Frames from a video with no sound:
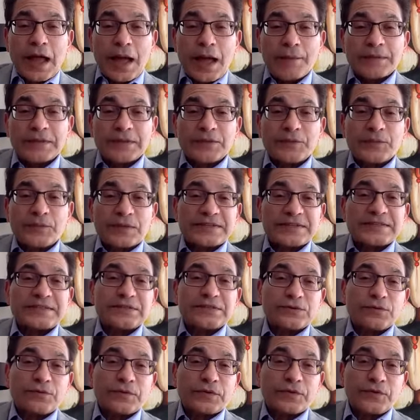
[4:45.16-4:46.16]
I'm in the
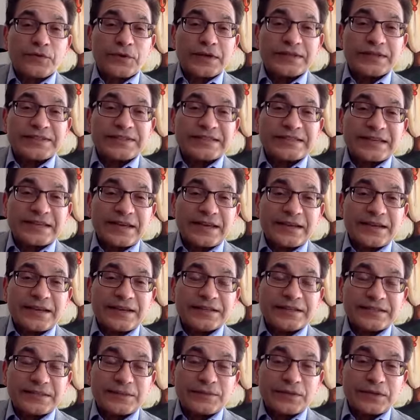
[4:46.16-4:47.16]
presence of a real saint,
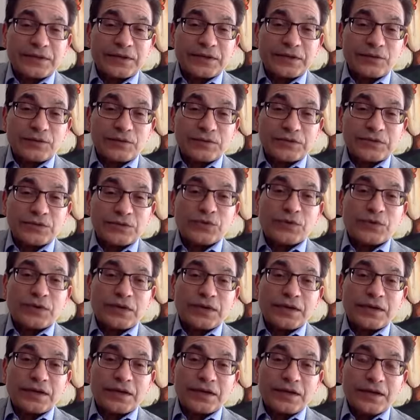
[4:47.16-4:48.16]
somebody who's
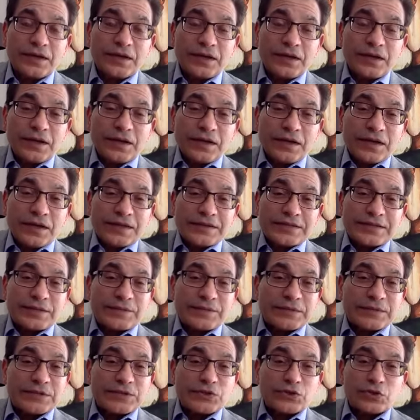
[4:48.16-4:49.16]
doing
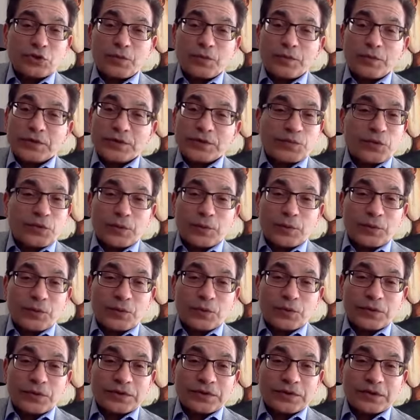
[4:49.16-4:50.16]
something so much more
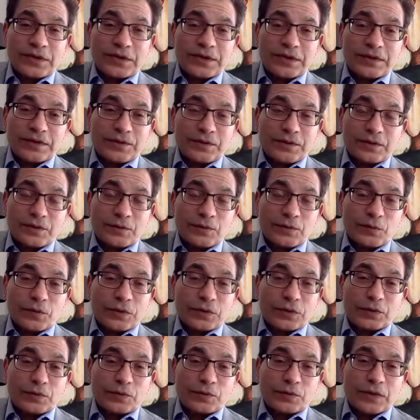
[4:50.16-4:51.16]
important than
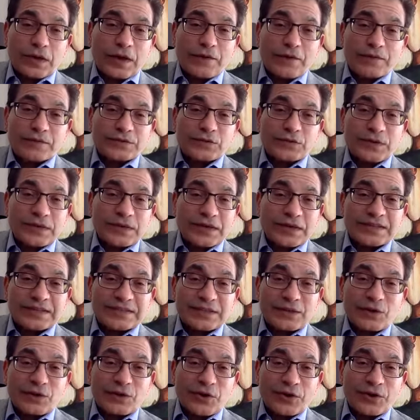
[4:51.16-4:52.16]
what I was doing as
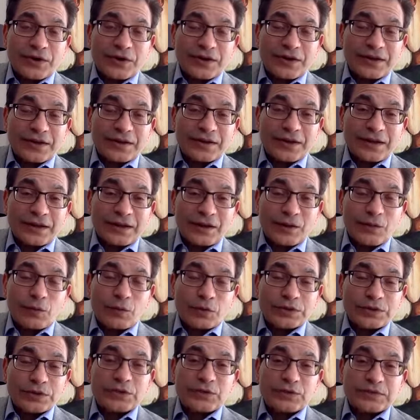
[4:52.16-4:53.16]
a lawyer and
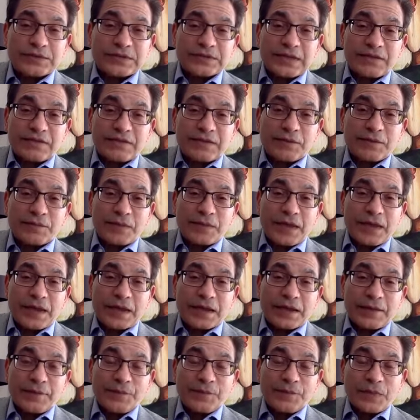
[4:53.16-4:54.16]
what she was giving
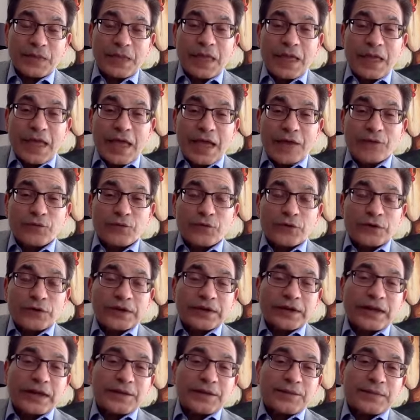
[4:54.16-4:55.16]
back. And for
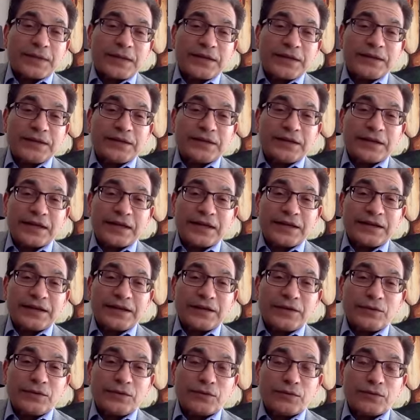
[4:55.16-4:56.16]
an Albanian
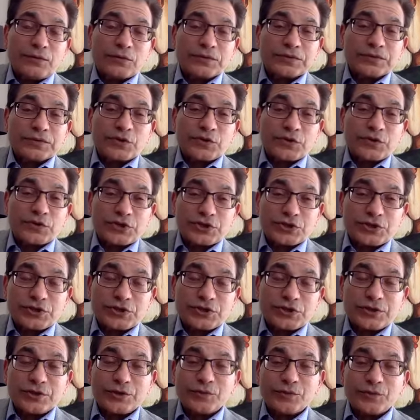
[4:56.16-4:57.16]
lady who's
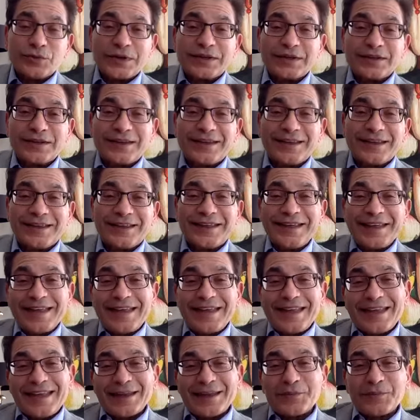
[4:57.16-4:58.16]
Christian and
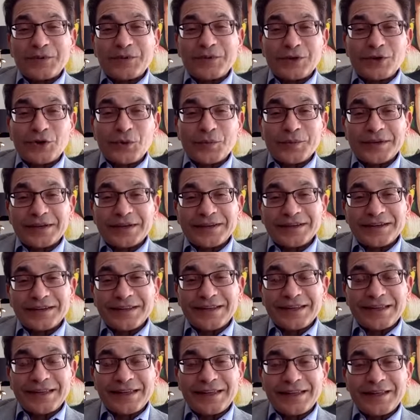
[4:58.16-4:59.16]
in a
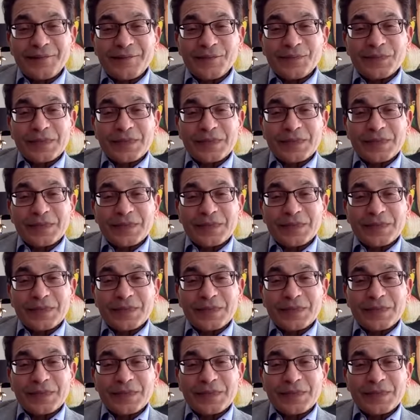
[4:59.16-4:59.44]
predominantly